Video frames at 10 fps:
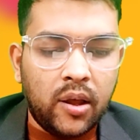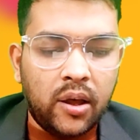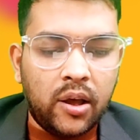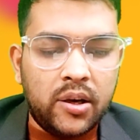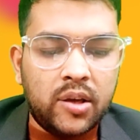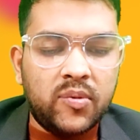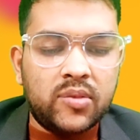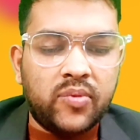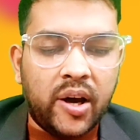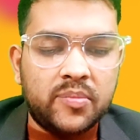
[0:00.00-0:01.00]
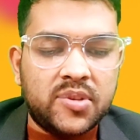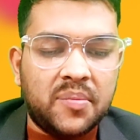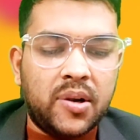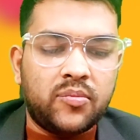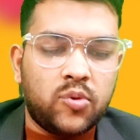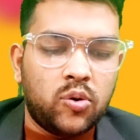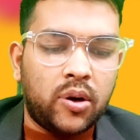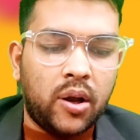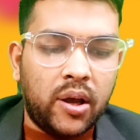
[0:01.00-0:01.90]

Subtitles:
ending with 574.